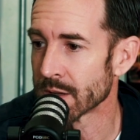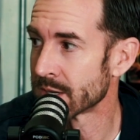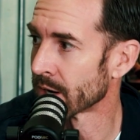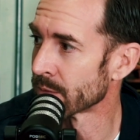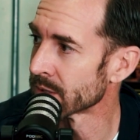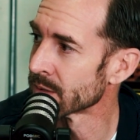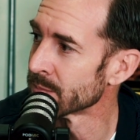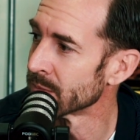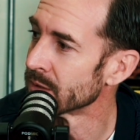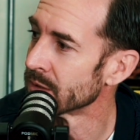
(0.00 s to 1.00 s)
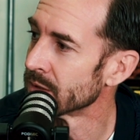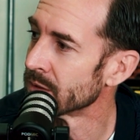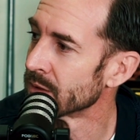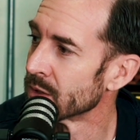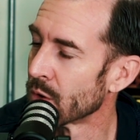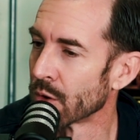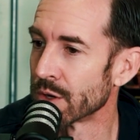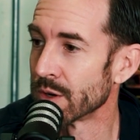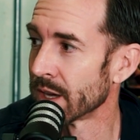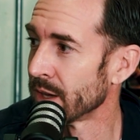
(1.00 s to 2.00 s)
terrorism, or
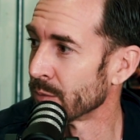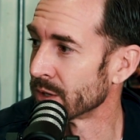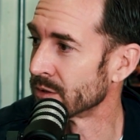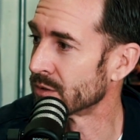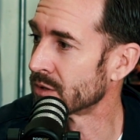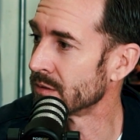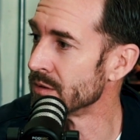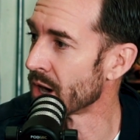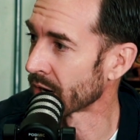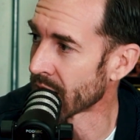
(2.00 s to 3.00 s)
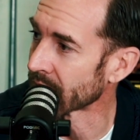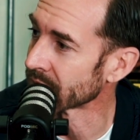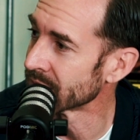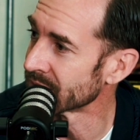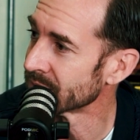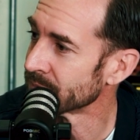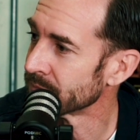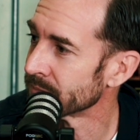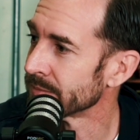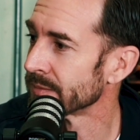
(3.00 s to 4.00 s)
you get hit with narcotics.
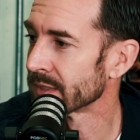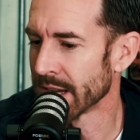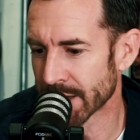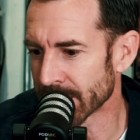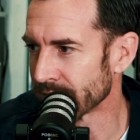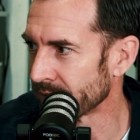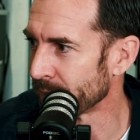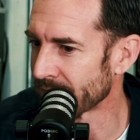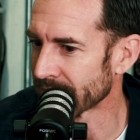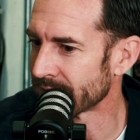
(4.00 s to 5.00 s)
And clearly I'm not a